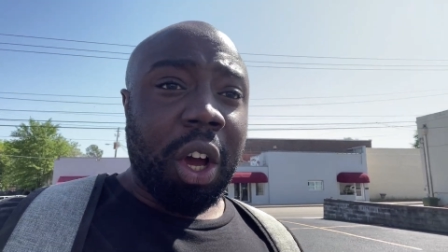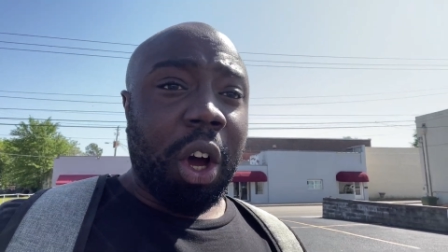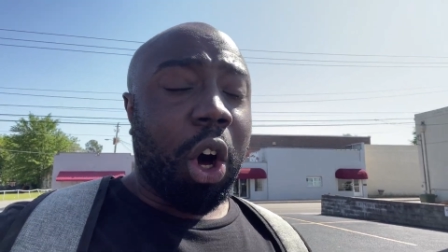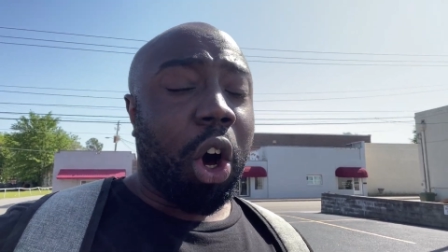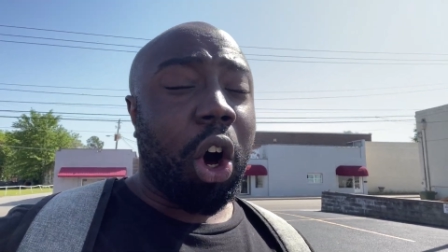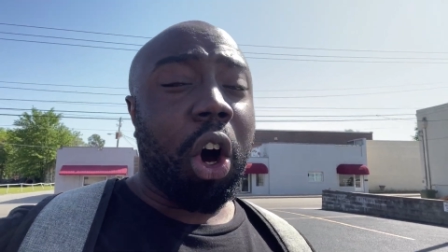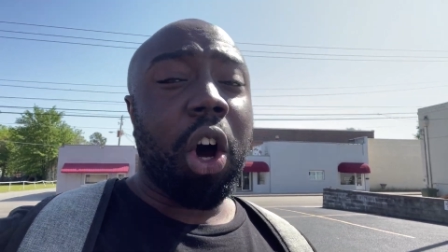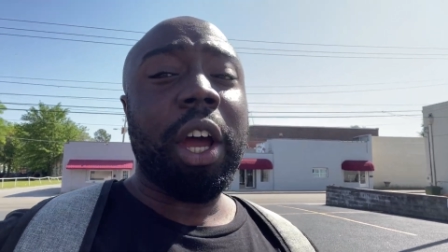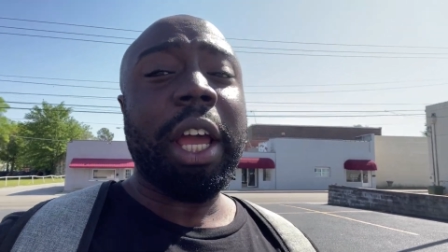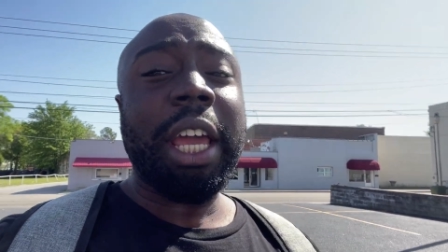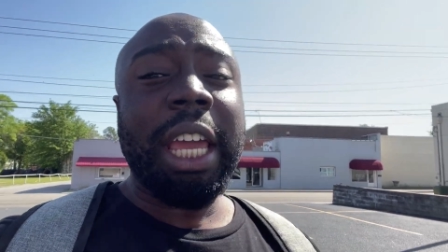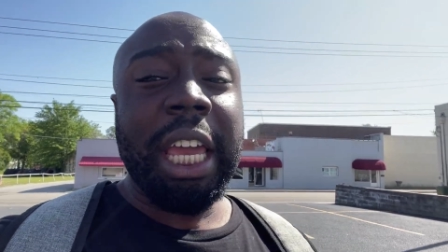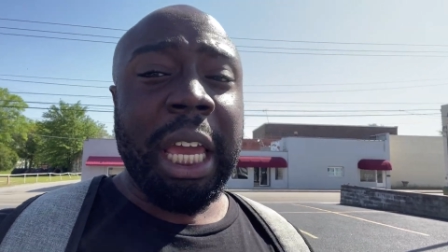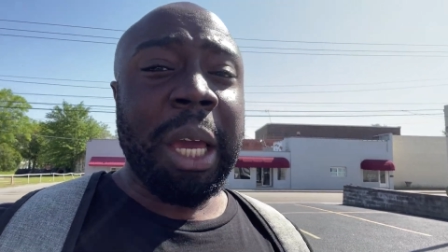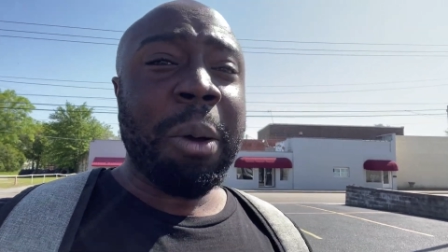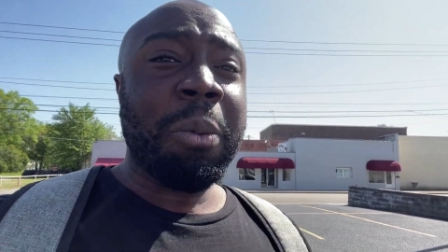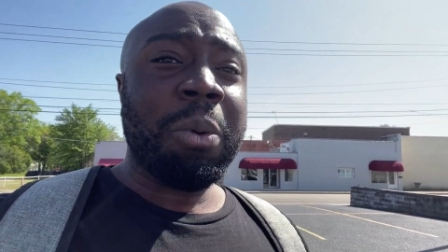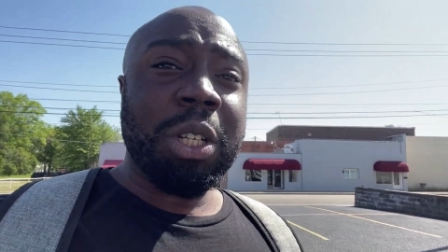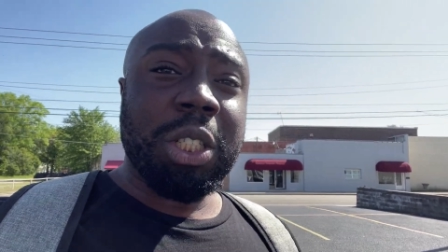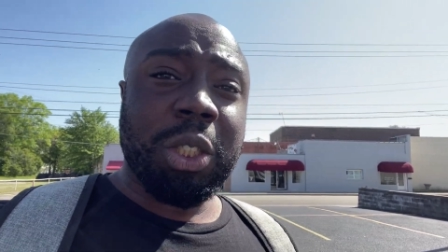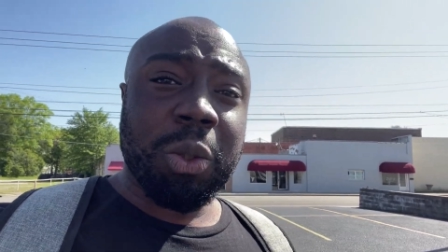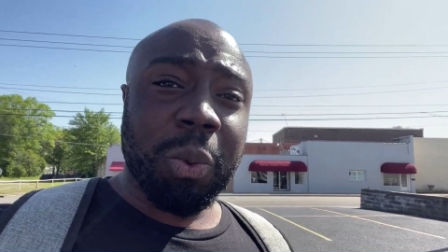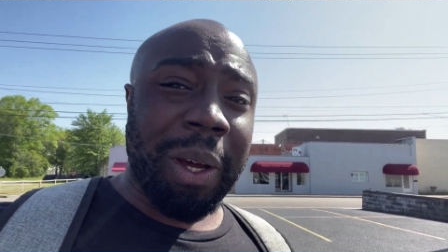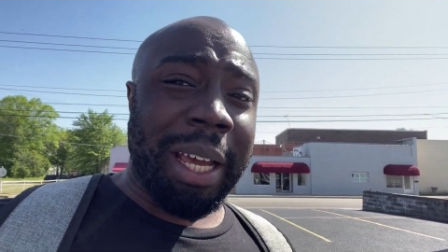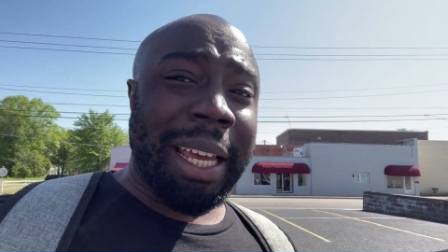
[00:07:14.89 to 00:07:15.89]
or he
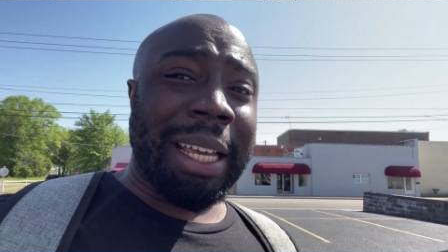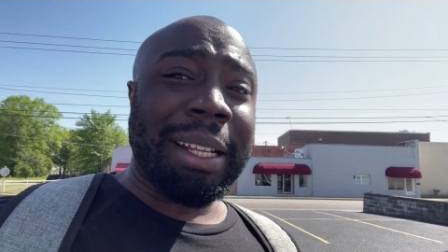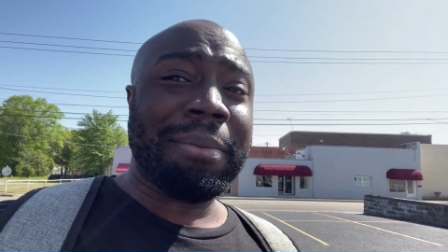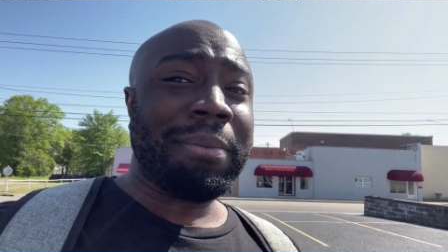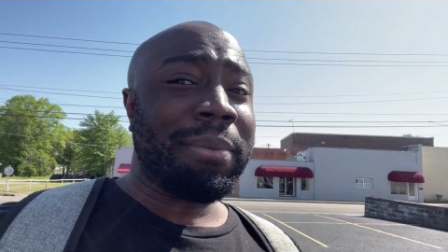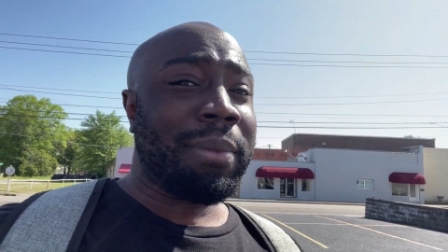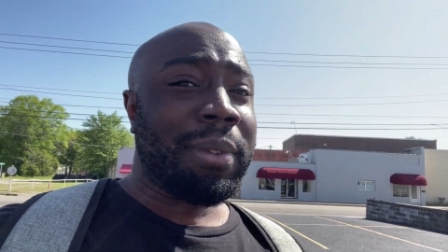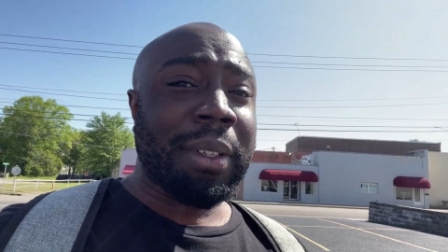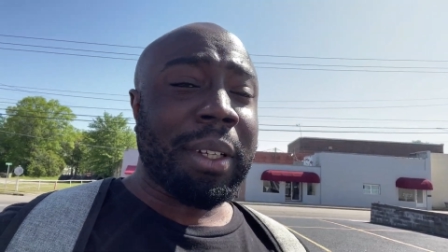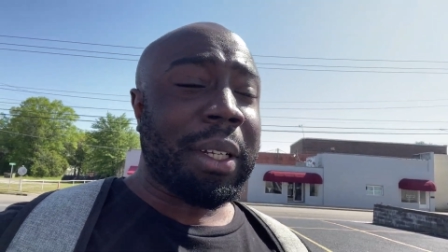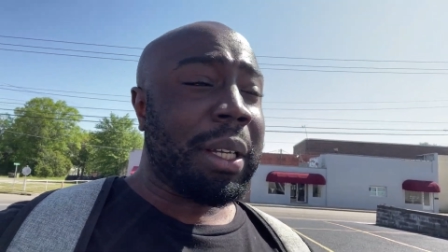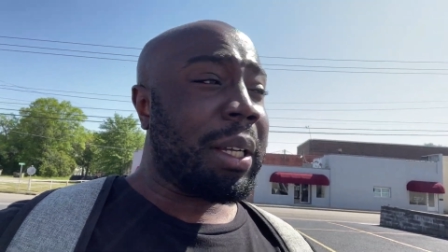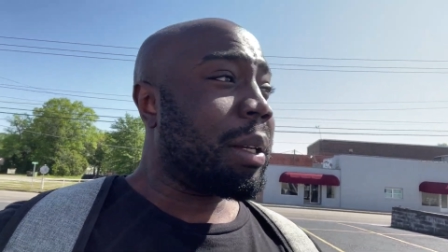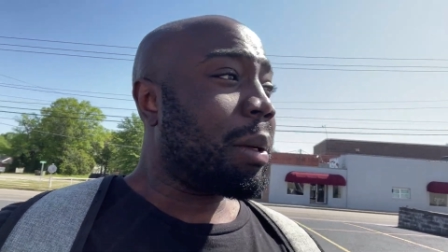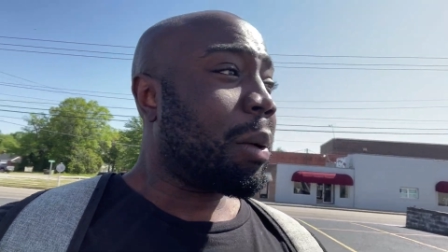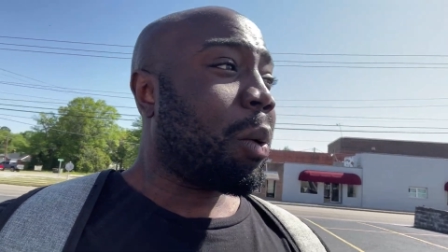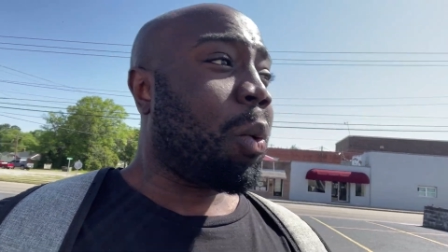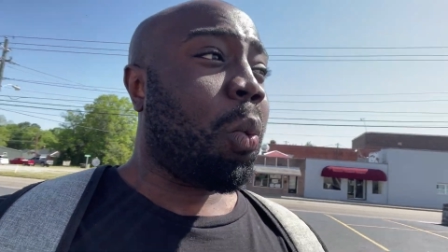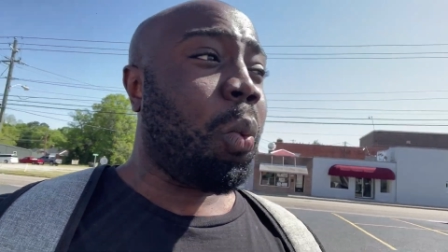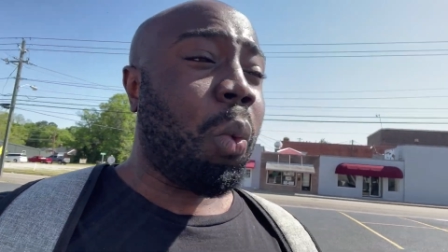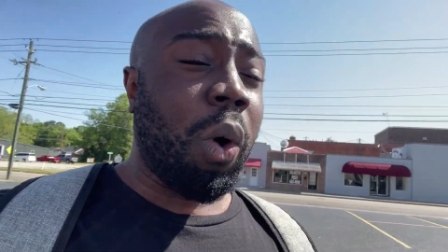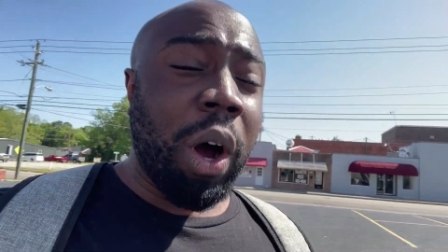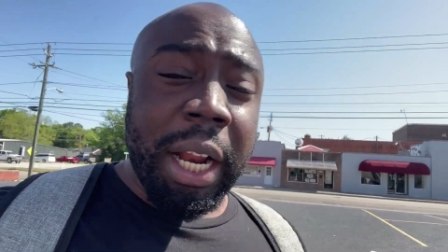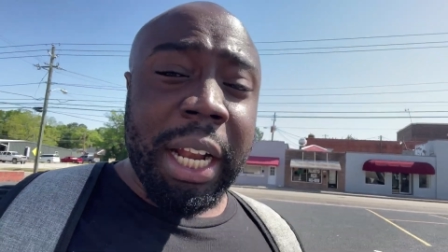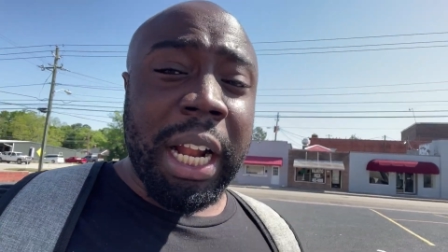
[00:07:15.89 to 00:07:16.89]
was with
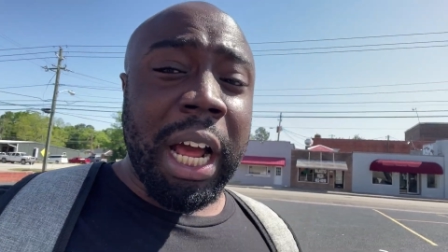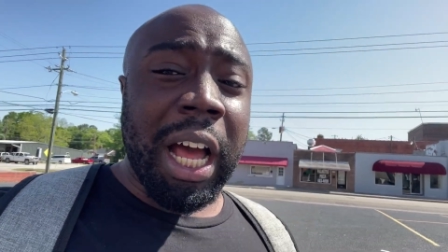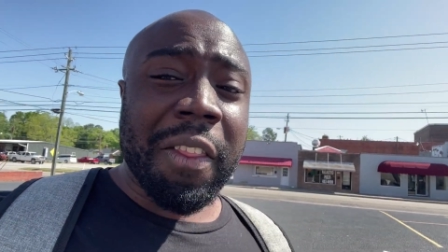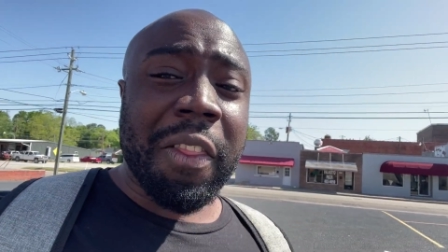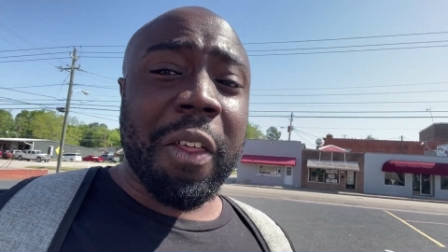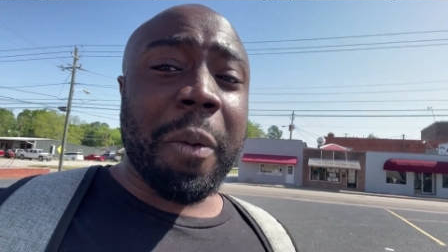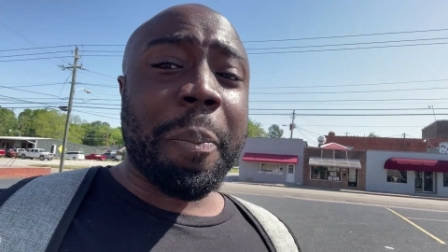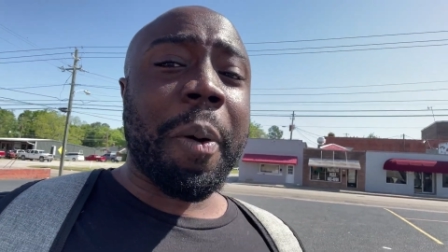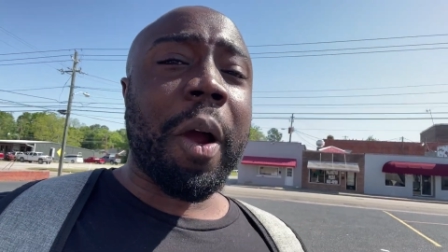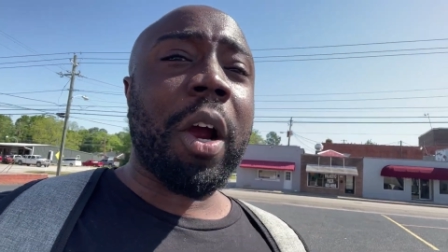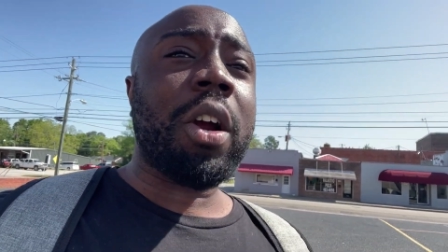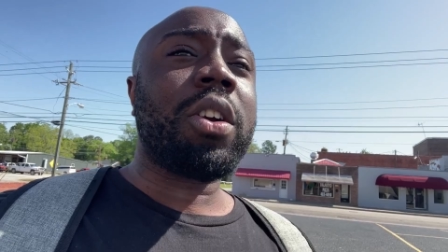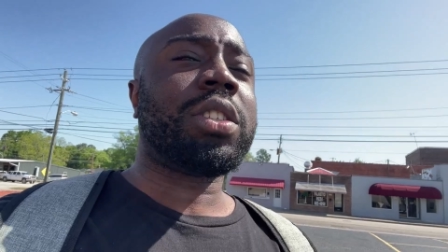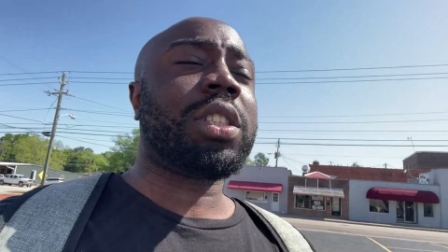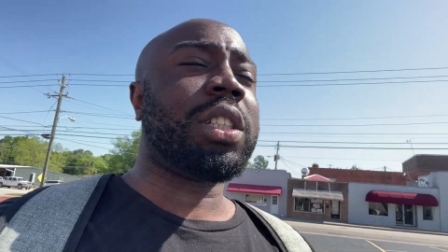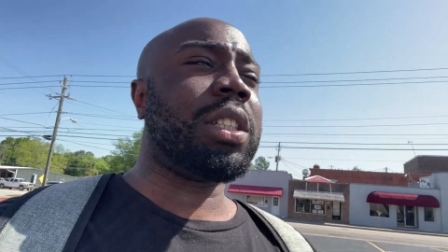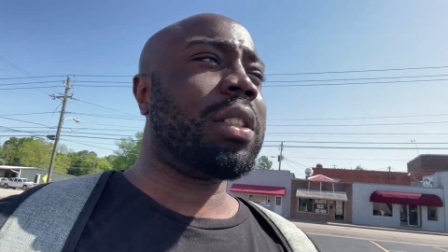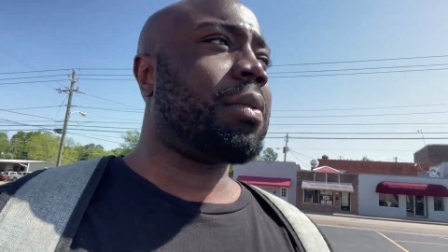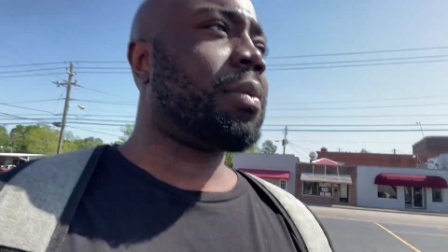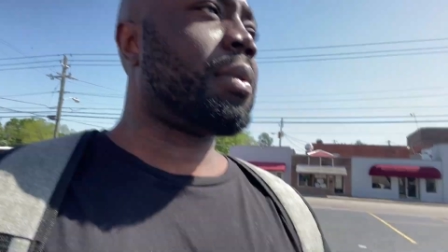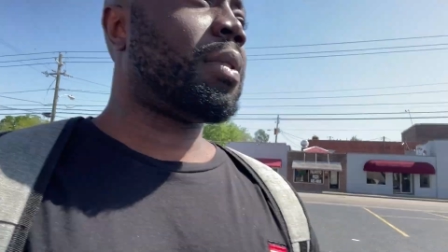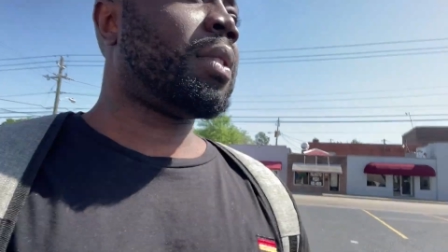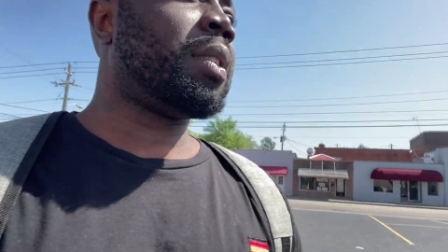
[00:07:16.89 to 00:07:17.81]
one other person.